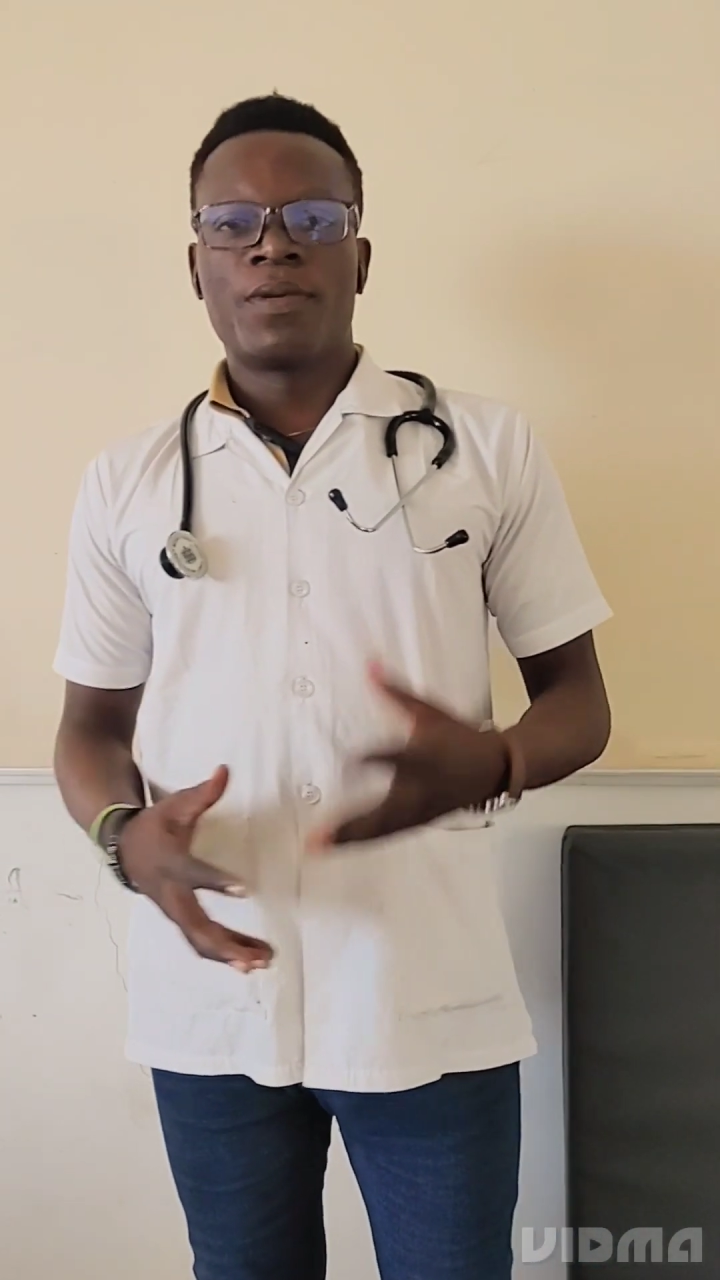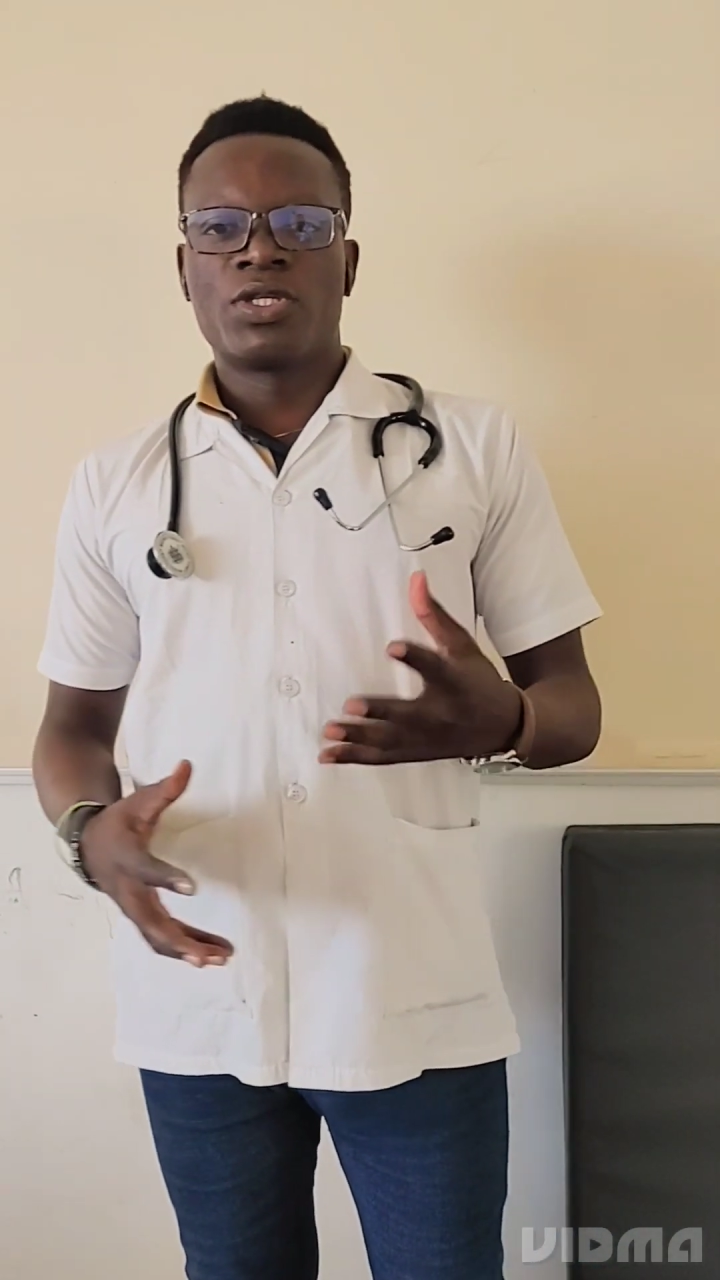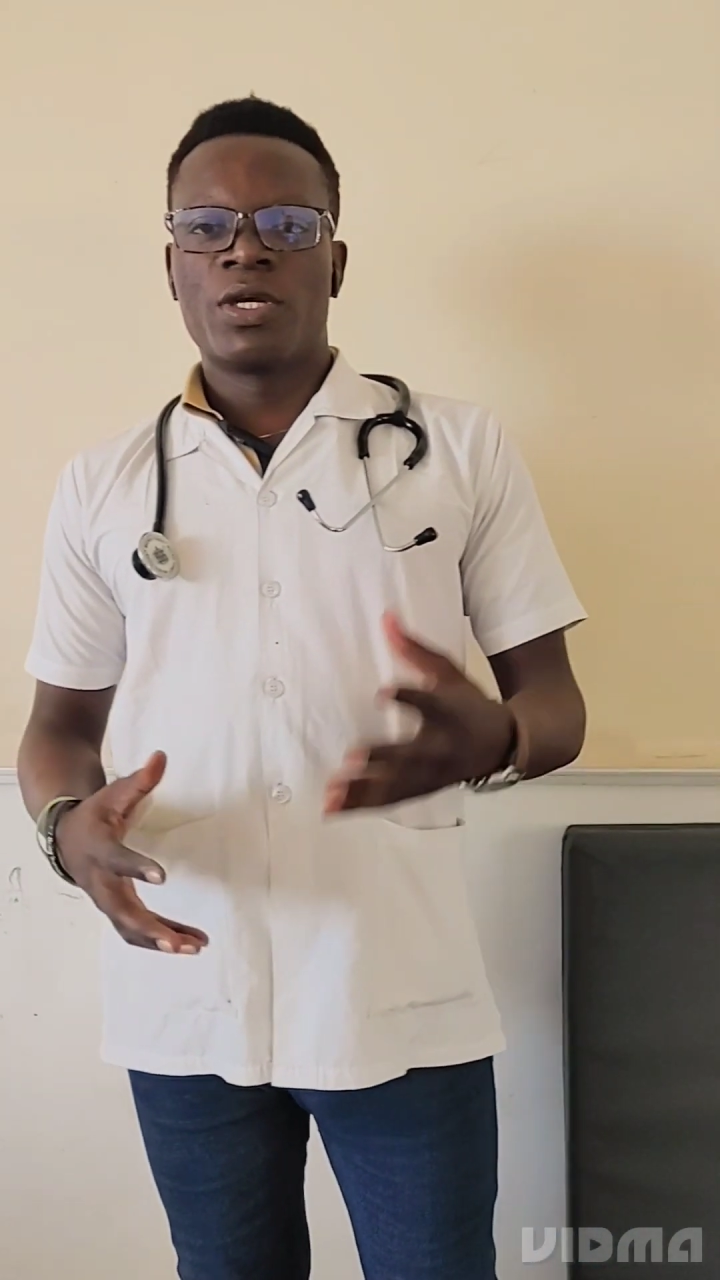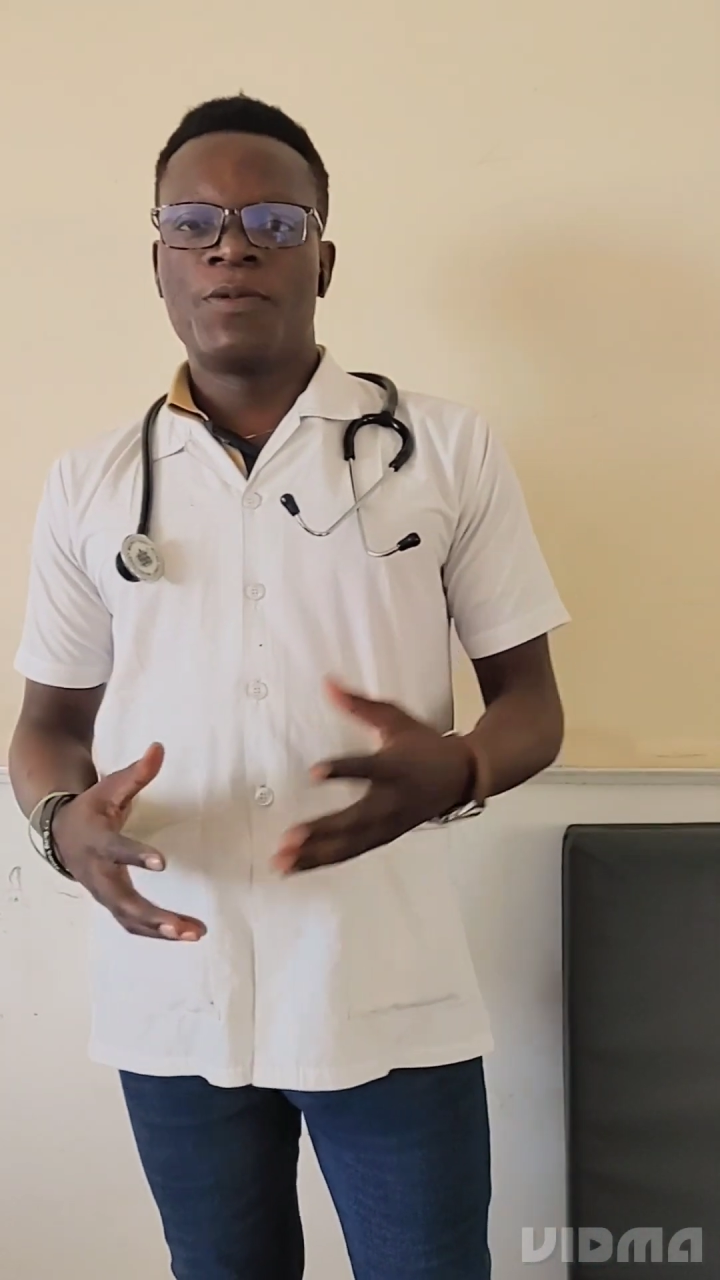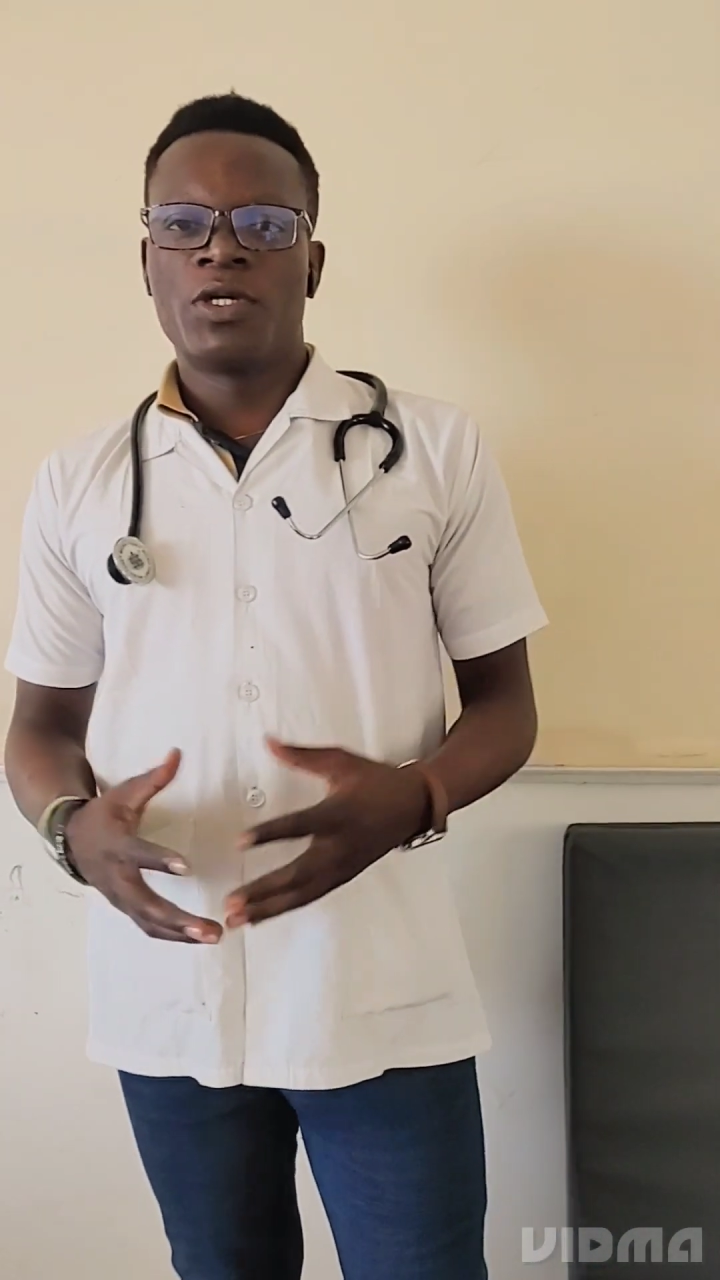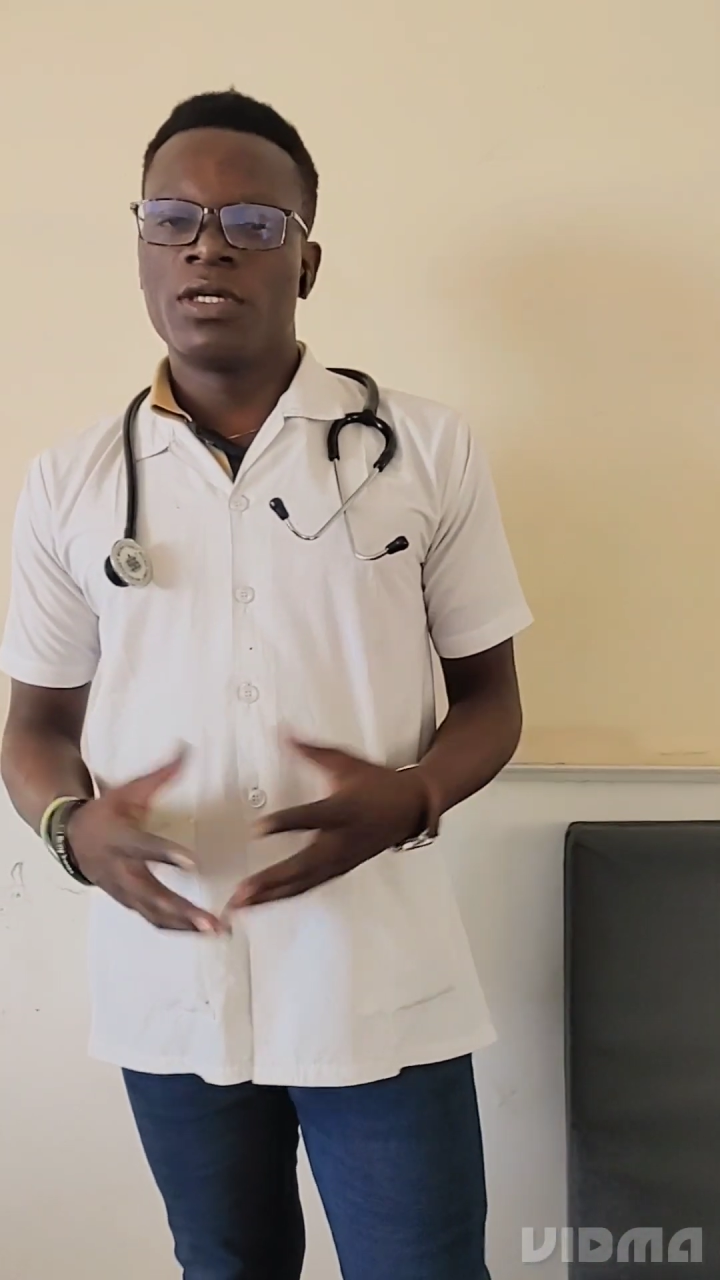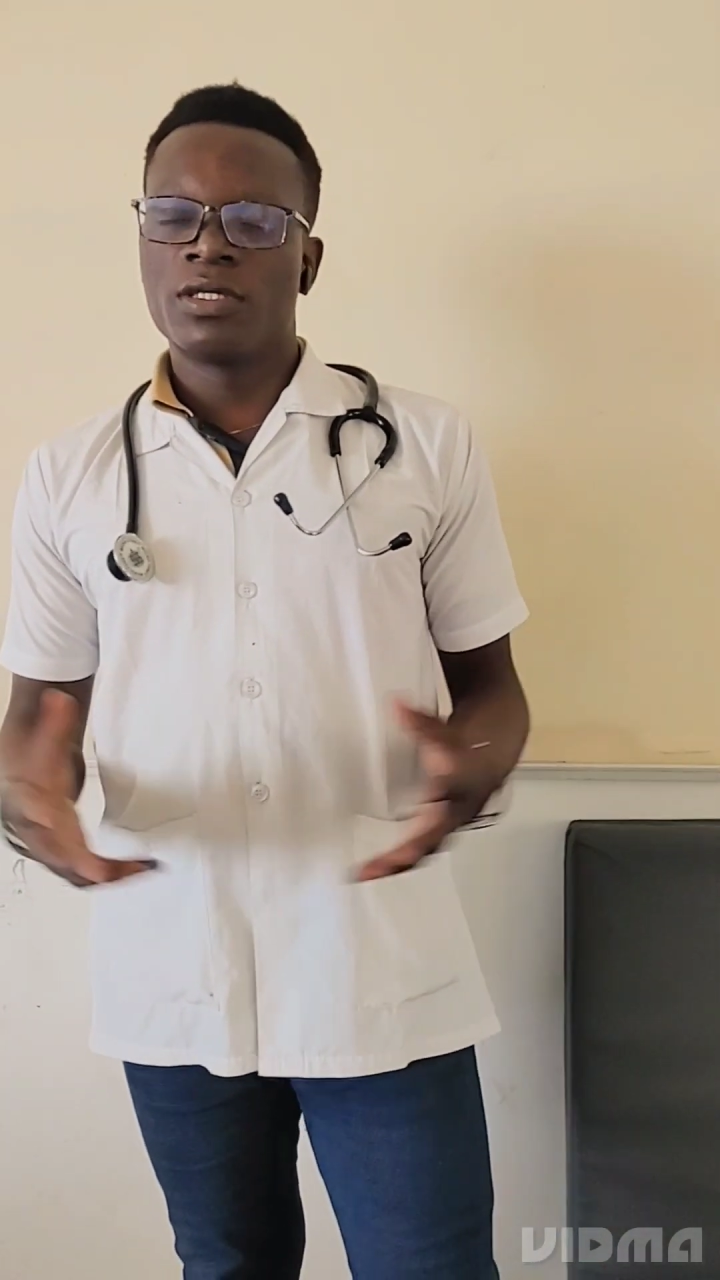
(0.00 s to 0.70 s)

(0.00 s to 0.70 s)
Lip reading: Perception